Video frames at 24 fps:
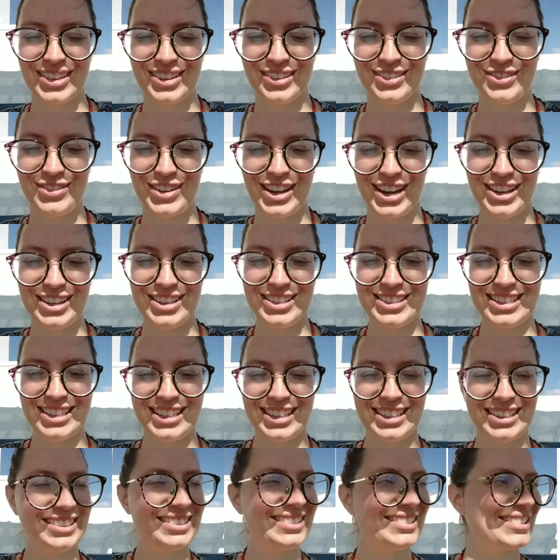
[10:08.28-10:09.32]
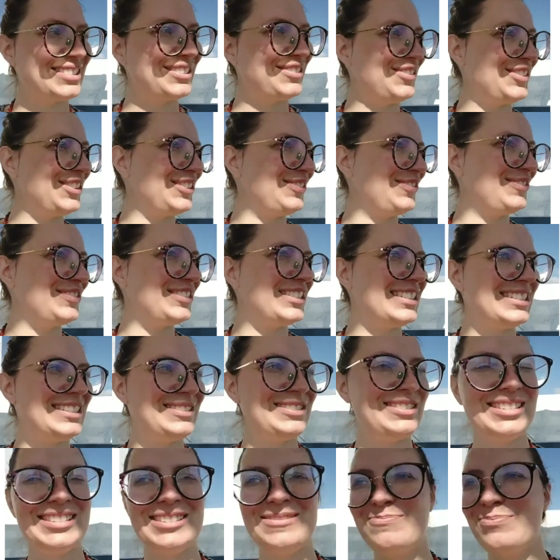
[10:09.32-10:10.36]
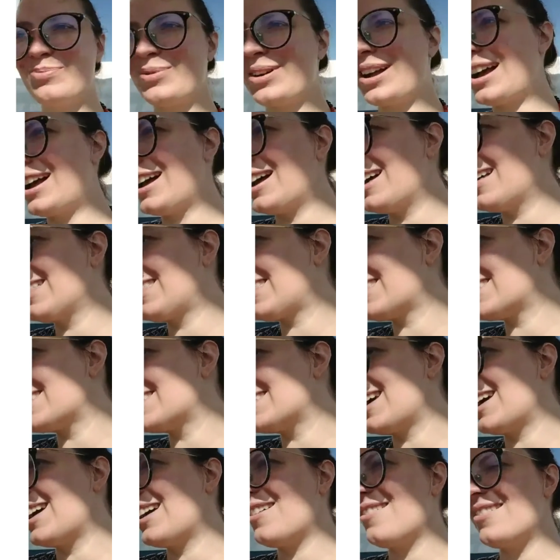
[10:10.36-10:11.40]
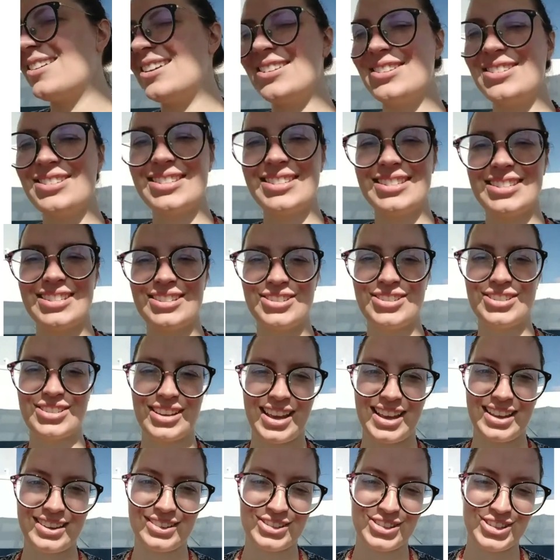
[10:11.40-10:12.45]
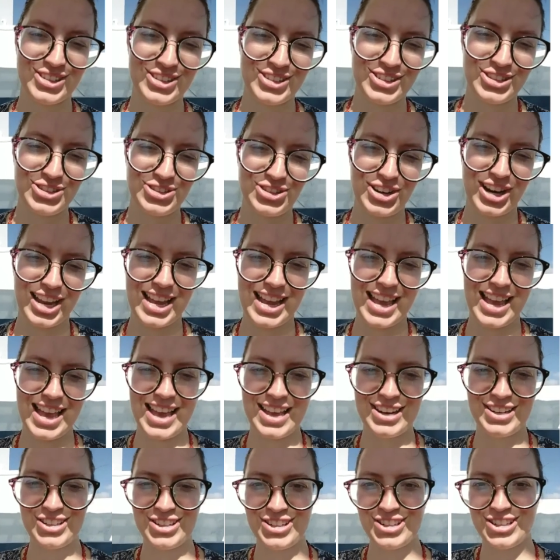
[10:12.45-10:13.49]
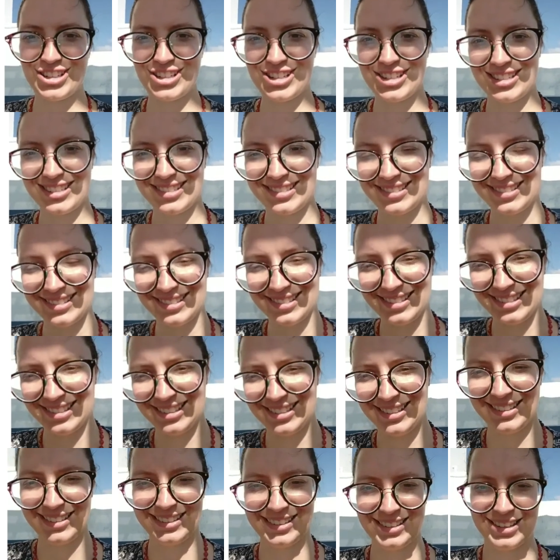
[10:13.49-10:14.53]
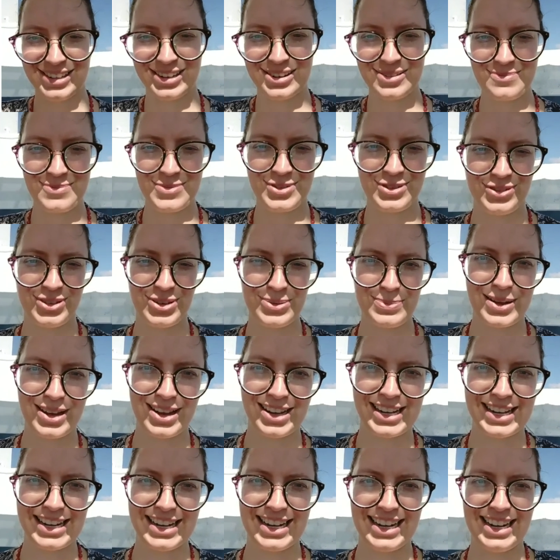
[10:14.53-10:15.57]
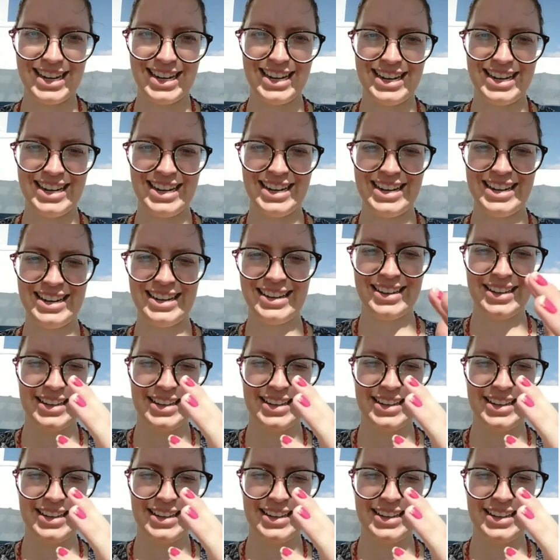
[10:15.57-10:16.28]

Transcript: invite you to take just a few breaths now and just kind of stretch, move your body.